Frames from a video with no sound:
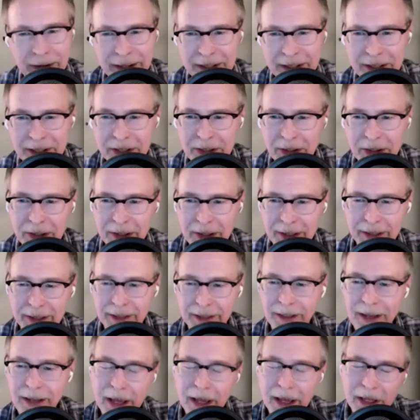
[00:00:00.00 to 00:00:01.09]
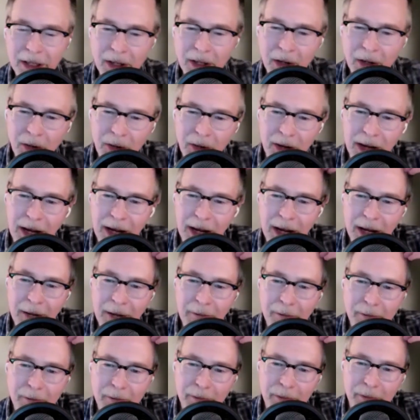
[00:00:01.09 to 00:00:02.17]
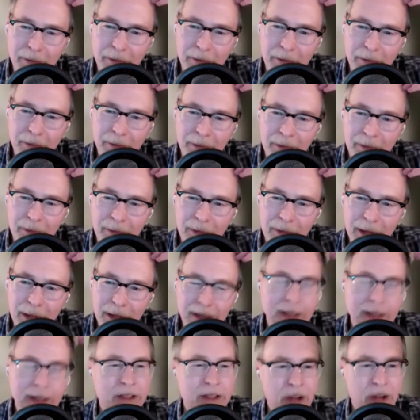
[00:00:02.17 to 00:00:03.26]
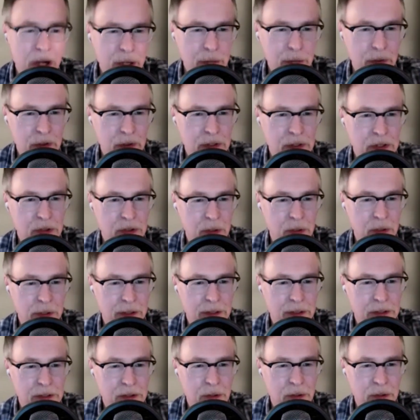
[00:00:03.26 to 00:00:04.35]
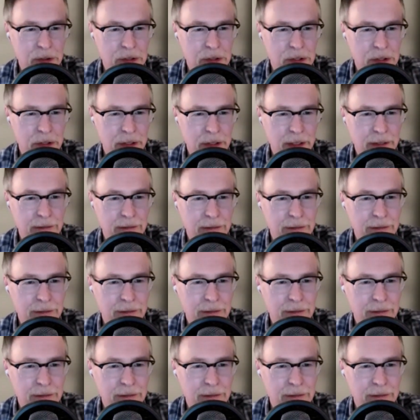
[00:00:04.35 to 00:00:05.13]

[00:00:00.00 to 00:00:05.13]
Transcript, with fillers: I start here? You know, um, let's talk about the soul and the soul's journey.